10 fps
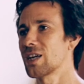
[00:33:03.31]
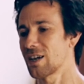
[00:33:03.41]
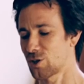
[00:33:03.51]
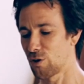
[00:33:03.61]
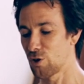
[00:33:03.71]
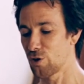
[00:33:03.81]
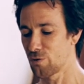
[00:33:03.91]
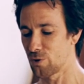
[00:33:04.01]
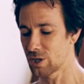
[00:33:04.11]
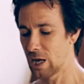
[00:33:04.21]
thing I sort of look
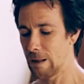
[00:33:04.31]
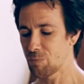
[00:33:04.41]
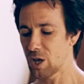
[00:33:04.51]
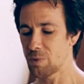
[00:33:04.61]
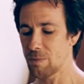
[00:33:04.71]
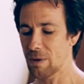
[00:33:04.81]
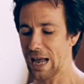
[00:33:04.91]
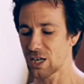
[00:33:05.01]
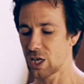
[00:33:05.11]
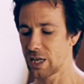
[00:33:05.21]
for, is are people
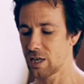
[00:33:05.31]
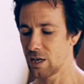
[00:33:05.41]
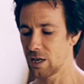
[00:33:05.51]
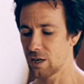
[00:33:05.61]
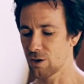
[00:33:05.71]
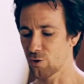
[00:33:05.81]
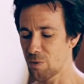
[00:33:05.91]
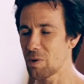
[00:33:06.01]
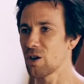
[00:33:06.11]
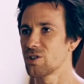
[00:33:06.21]
actually
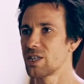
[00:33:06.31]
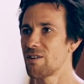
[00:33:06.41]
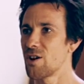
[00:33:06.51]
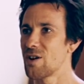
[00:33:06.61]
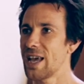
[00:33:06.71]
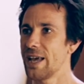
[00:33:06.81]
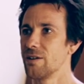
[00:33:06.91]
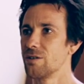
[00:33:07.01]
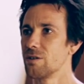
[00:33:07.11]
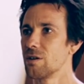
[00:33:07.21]
gripping onto their own
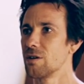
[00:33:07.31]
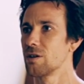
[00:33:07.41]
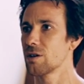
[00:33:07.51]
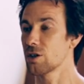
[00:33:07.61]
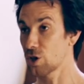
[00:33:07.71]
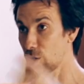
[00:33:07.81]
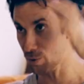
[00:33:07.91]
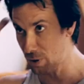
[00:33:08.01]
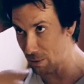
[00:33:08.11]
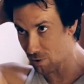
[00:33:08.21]
head? Because a lot
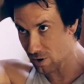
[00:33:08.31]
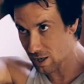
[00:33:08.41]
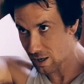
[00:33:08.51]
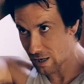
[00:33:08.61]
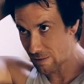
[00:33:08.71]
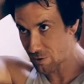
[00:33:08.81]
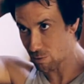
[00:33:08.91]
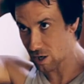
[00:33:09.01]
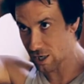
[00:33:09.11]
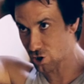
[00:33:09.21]
of people, they
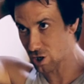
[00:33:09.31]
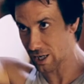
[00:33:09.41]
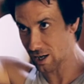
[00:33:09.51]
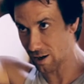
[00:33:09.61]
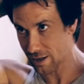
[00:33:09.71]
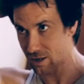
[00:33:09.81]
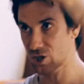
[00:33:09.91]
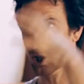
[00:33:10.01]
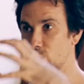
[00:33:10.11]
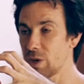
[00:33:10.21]
will literally like
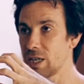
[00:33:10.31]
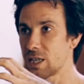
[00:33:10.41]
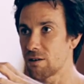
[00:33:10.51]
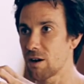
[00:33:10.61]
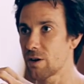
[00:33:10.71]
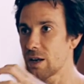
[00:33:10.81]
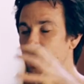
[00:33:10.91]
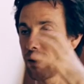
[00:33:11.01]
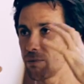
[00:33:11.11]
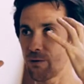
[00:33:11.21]
squeeze their own head.
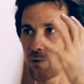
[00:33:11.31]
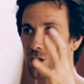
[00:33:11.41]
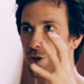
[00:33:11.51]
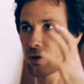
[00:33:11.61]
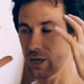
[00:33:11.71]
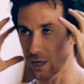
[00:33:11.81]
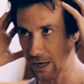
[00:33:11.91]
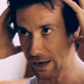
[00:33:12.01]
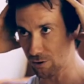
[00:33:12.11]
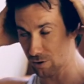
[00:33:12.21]
I mean, if we sat here
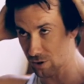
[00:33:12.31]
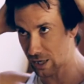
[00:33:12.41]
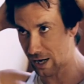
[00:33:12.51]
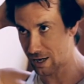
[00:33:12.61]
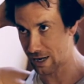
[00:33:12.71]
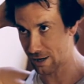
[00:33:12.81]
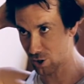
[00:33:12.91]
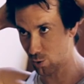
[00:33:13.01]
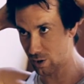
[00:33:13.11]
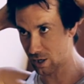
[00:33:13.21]
now,
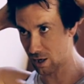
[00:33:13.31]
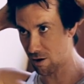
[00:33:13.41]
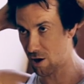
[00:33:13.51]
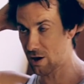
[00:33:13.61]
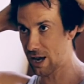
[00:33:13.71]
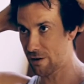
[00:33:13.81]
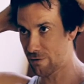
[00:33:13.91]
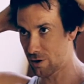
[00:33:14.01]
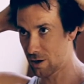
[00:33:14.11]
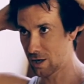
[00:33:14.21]
squeezing our own head
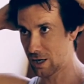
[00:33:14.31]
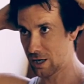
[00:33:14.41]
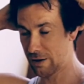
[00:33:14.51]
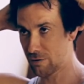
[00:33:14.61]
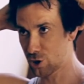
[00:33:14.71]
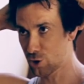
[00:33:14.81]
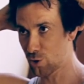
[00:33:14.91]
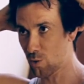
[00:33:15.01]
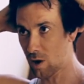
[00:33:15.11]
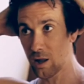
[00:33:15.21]
for even a
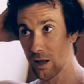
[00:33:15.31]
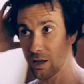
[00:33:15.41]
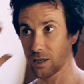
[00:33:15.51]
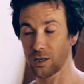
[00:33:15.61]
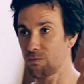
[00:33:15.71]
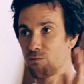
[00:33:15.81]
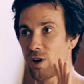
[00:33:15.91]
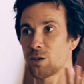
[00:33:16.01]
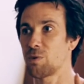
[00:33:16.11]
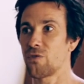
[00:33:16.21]
short while, it's a
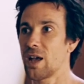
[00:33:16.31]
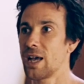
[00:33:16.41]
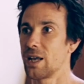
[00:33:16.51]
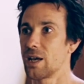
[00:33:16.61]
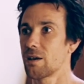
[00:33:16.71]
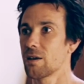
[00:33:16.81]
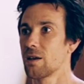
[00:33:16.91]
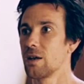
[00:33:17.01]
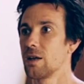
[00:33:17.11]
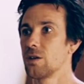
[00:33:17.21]
recipe for a headache.
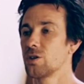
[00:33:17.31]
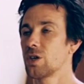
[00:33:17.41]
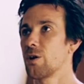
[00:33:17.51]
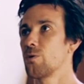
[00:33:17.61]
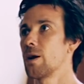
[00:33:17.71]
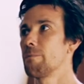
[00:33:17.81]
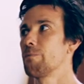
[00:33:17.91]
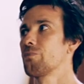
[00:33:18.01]
Yeah. So,